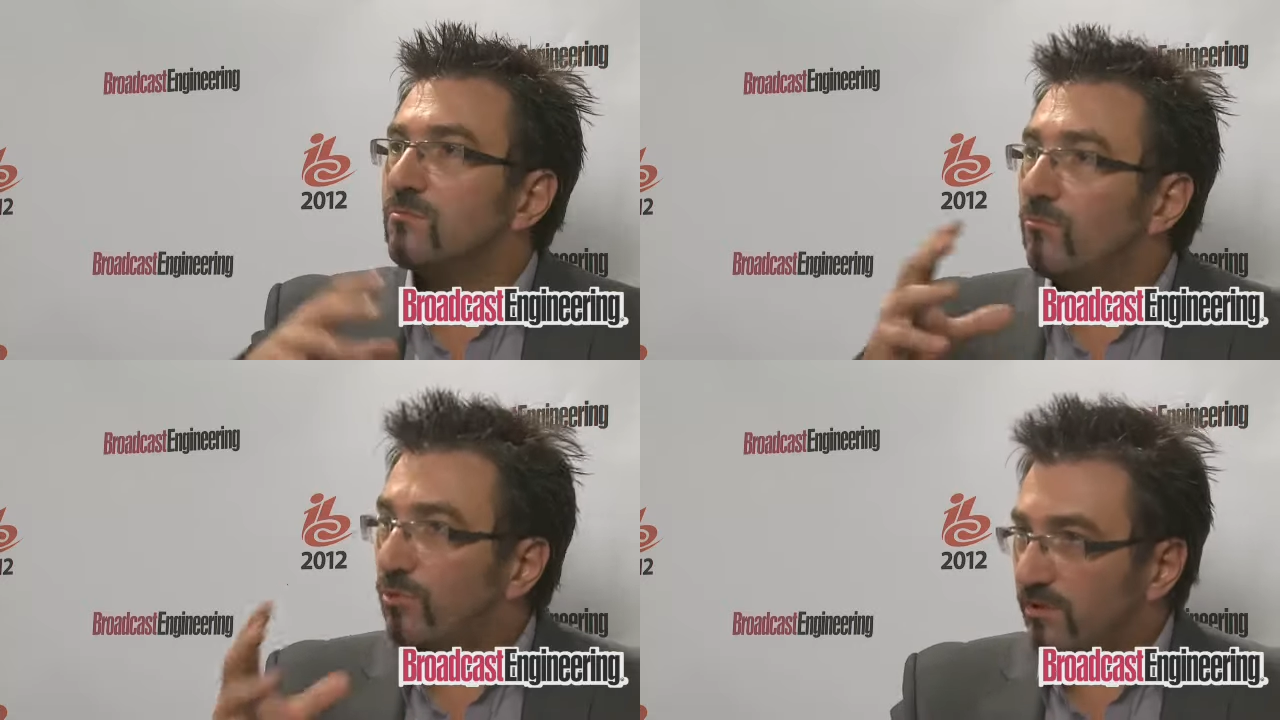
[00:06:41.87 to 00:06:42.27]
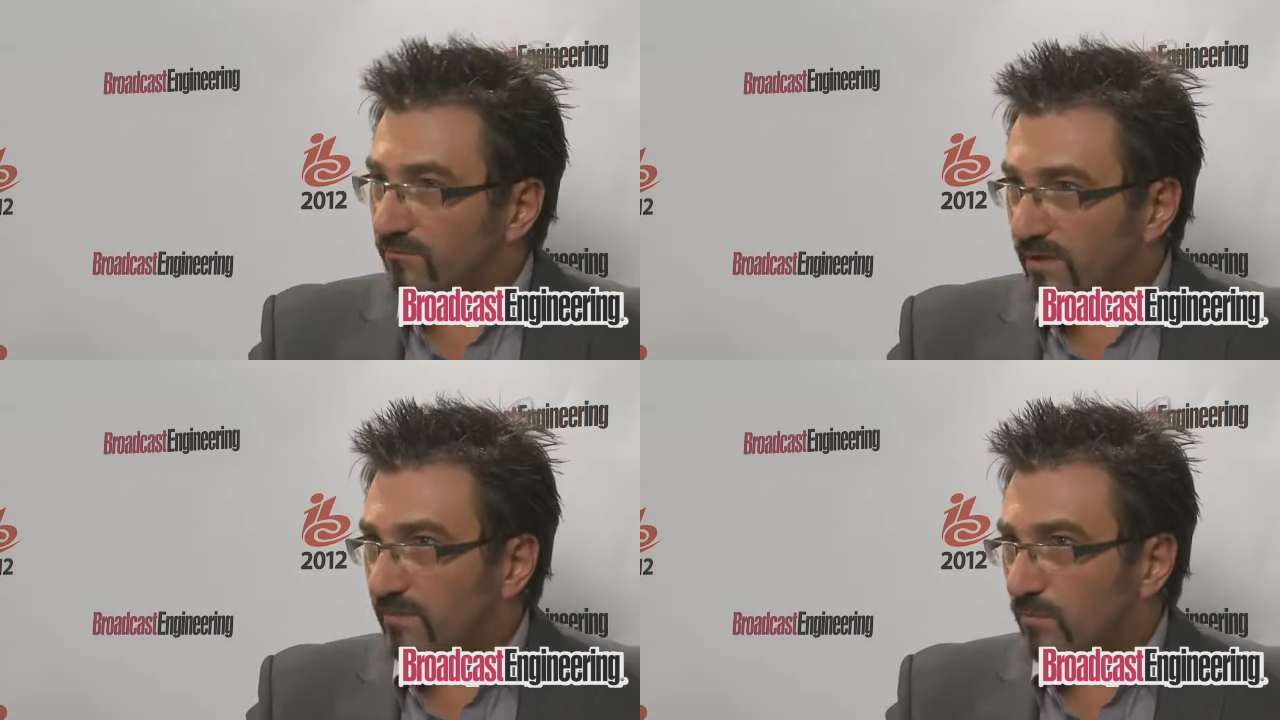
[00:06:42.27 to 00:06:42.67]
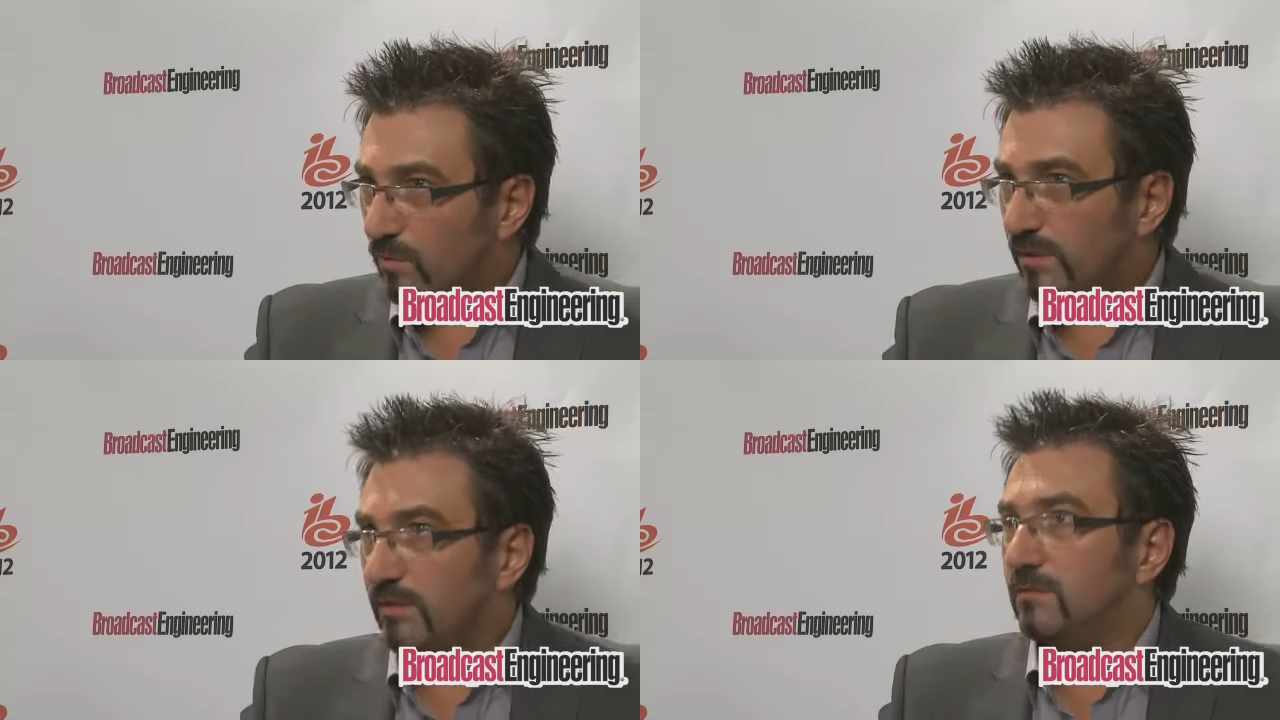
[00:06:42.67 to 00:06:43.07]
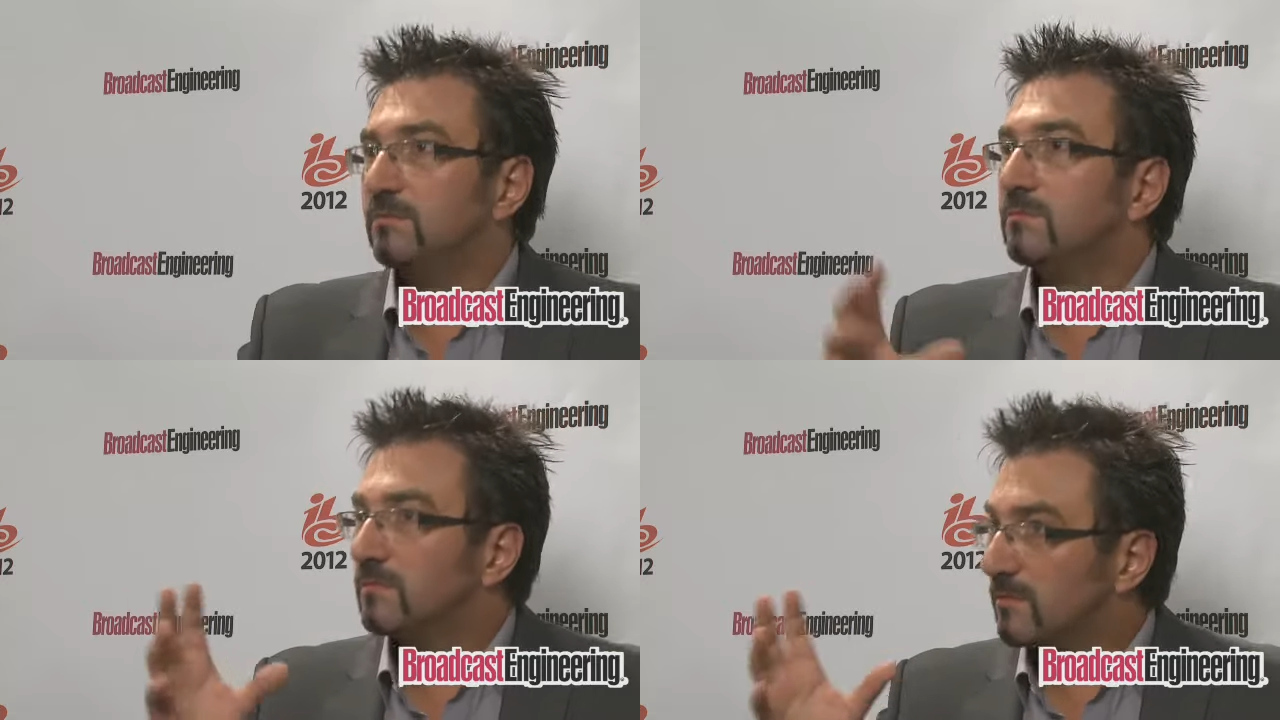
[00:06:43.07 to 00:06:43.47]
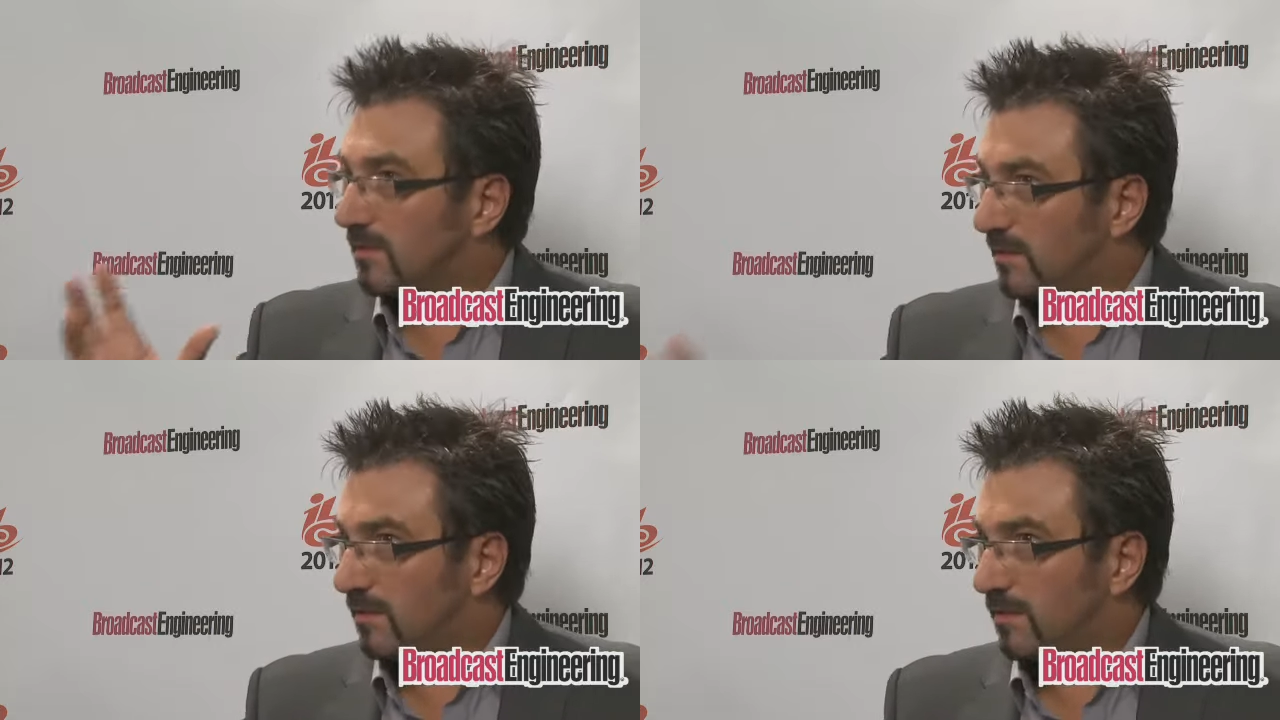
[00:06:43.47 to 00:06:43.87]
reinvent the wheel,
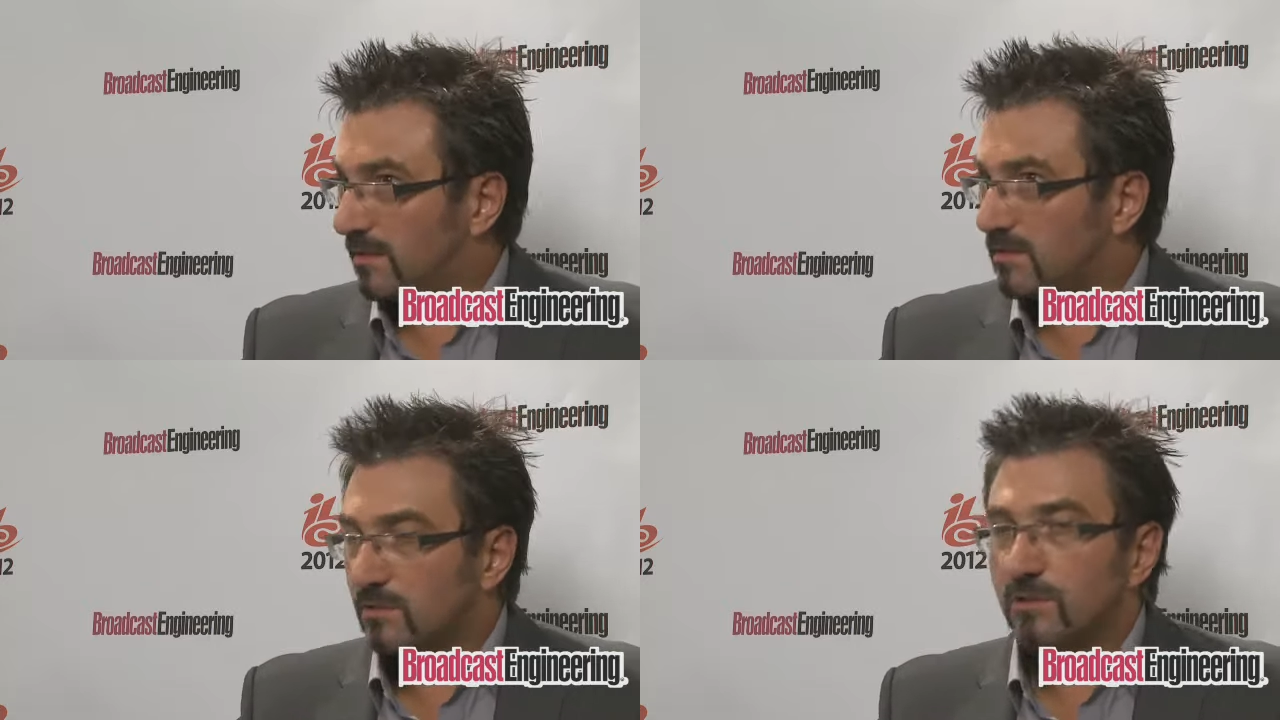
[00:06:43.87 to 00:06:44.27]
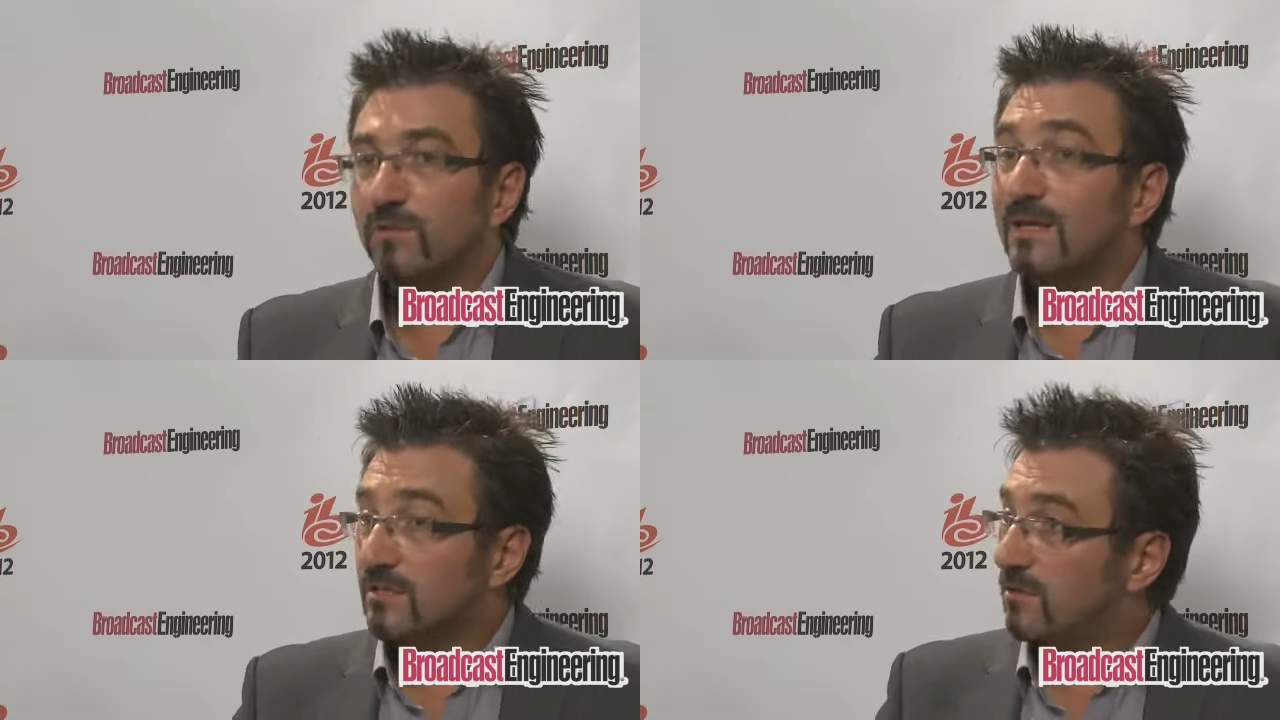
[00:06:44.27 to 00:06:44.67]
etc. That's